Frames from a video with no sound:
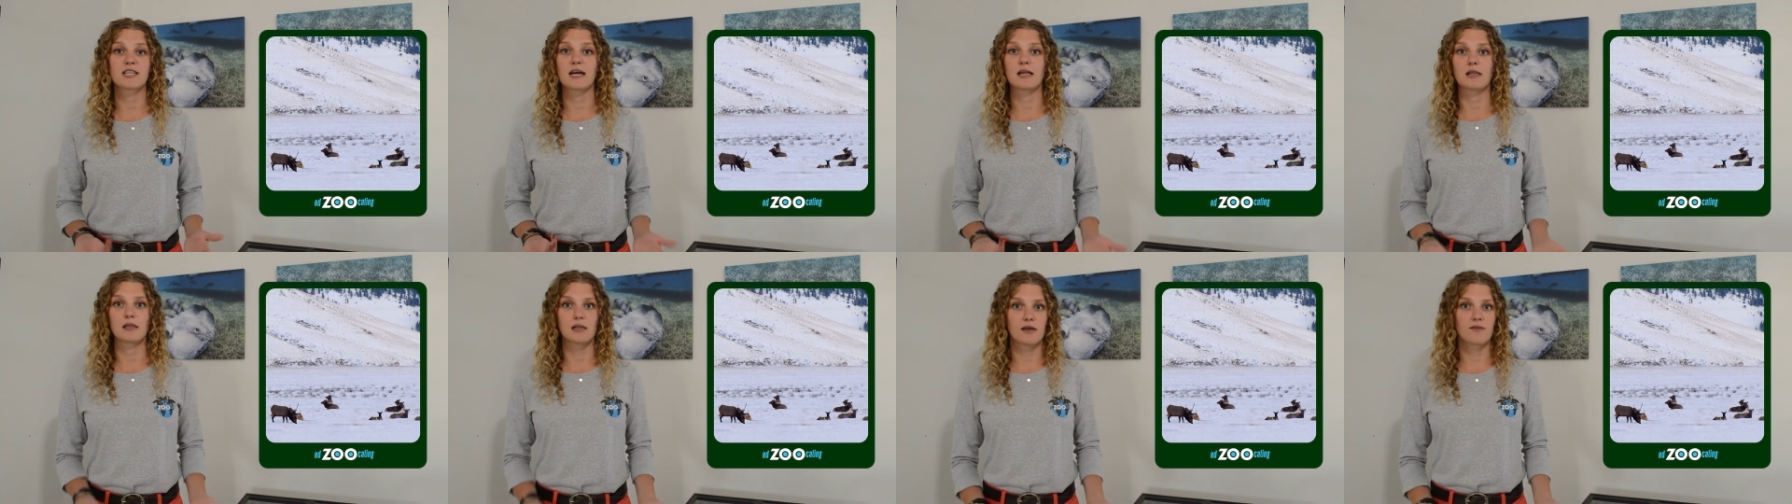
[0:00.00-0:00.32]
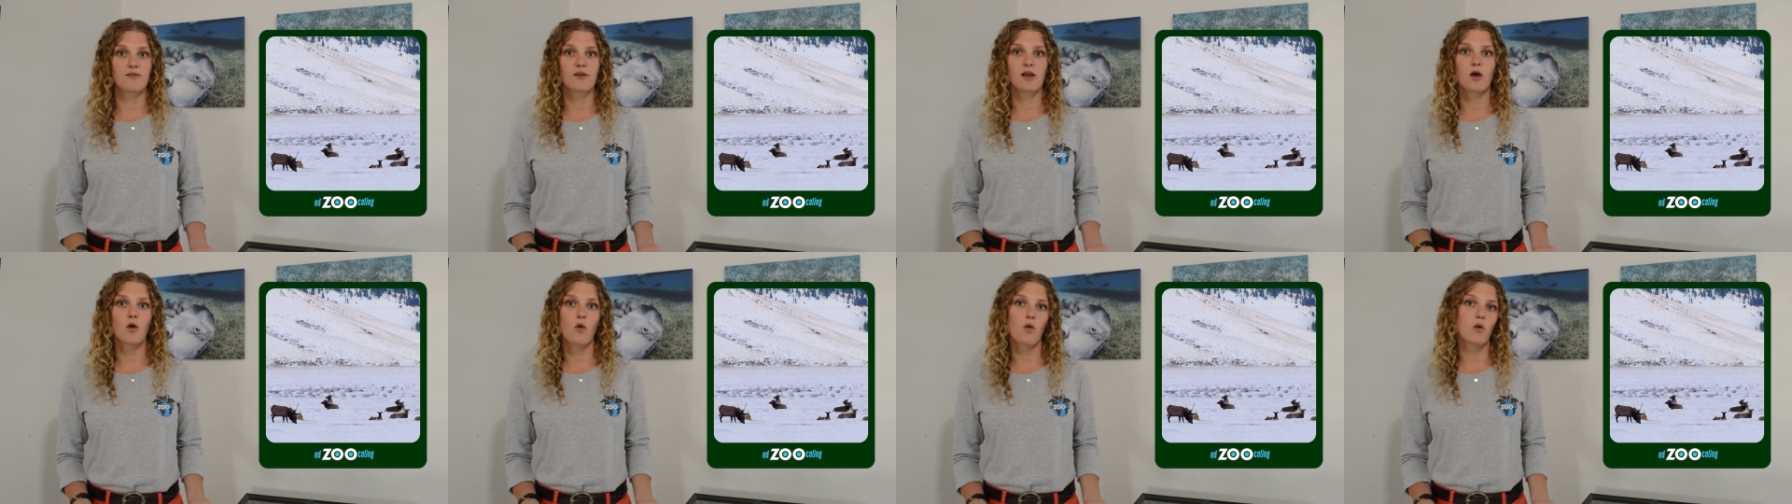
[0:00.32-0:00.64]
that
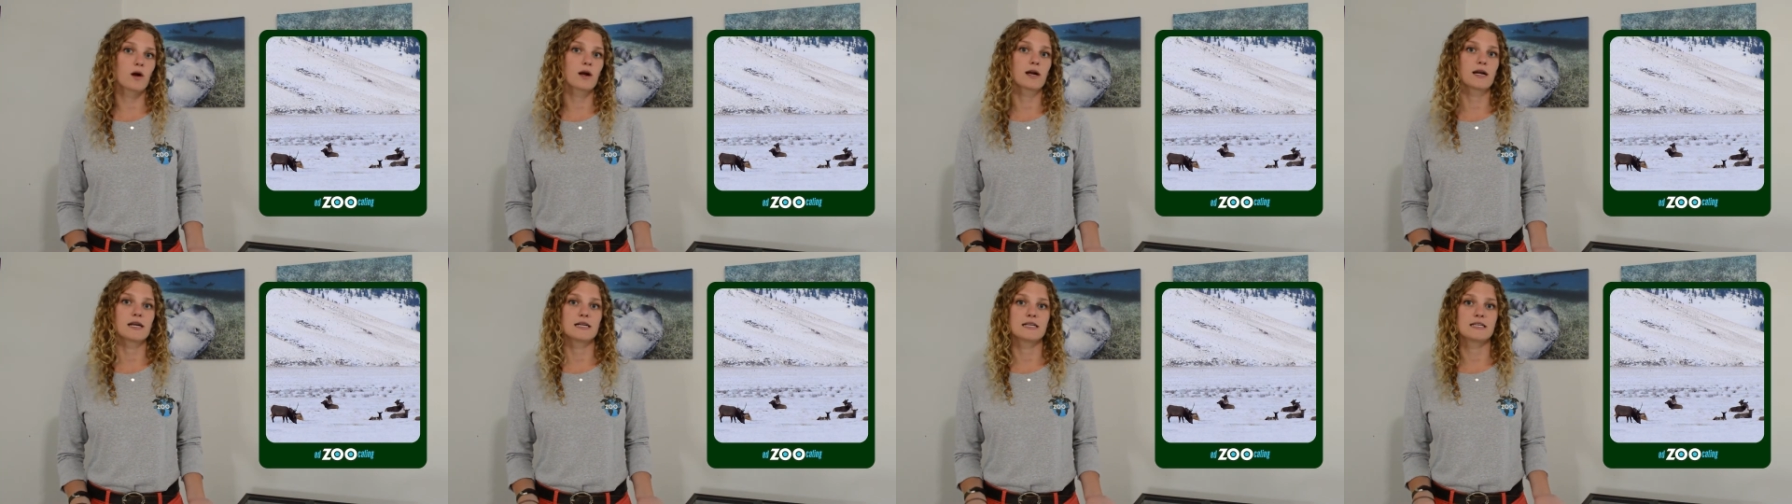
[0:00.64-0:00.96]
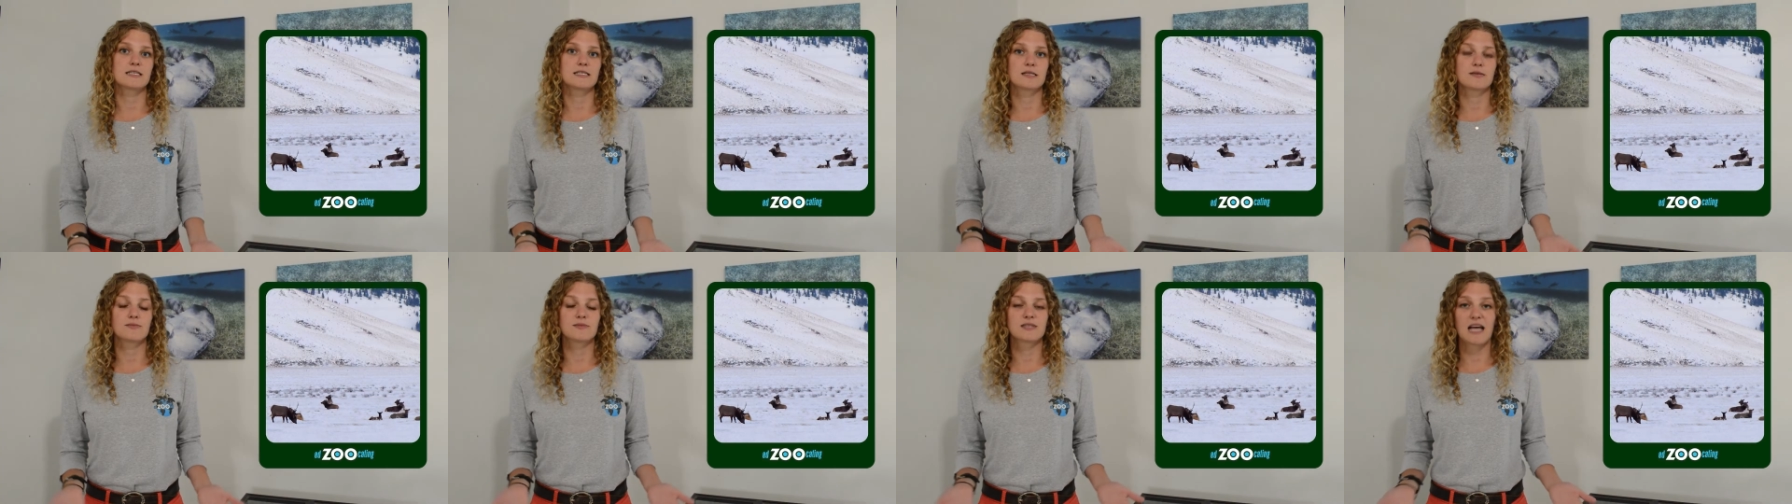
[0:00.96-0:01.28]
living
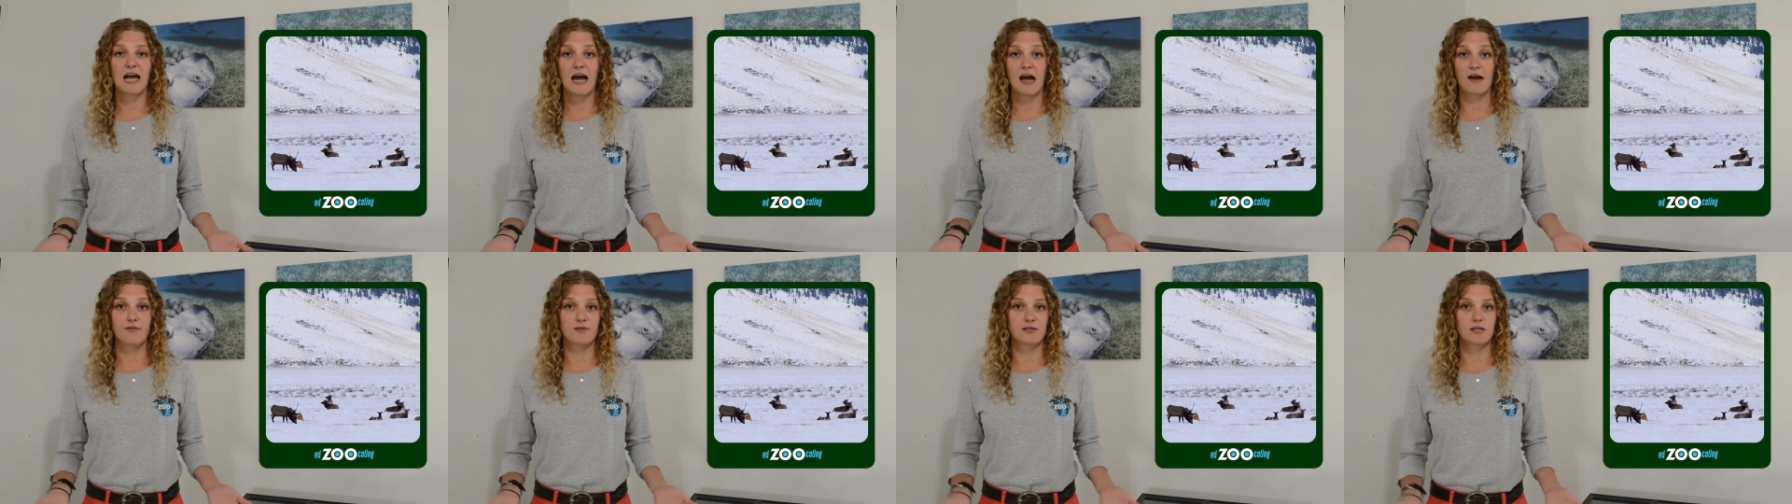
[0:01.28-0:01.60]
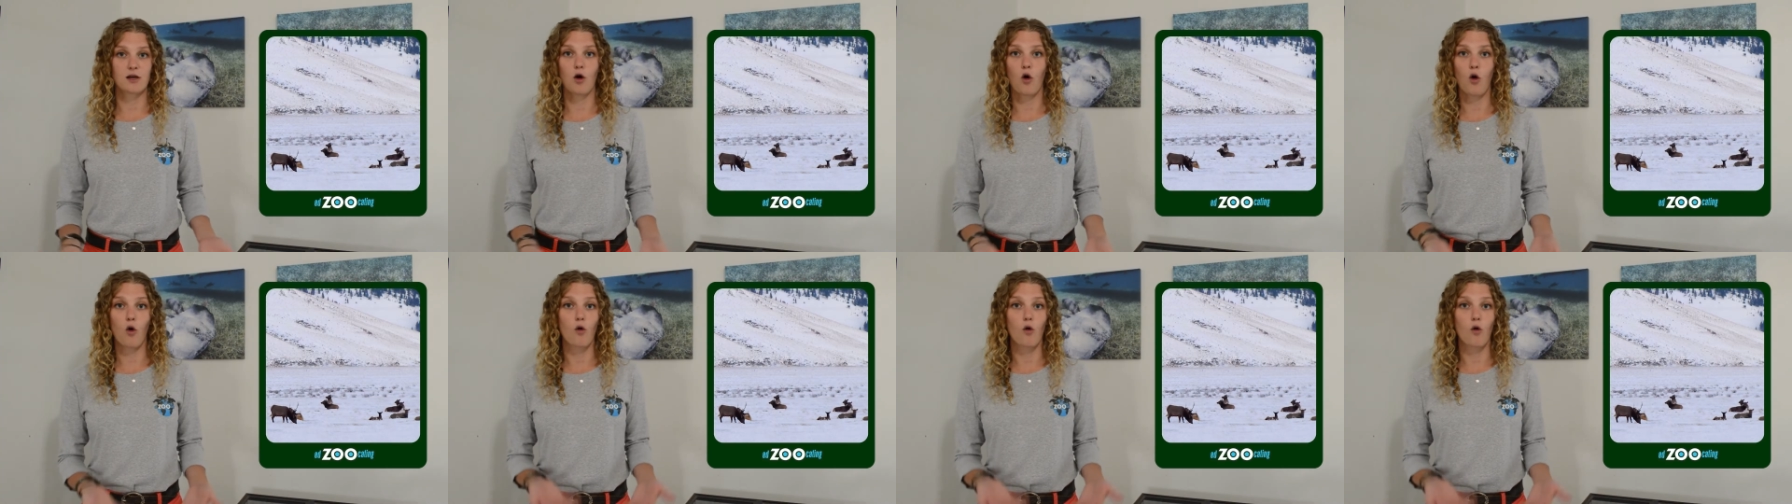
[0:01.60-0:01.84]
organisms have to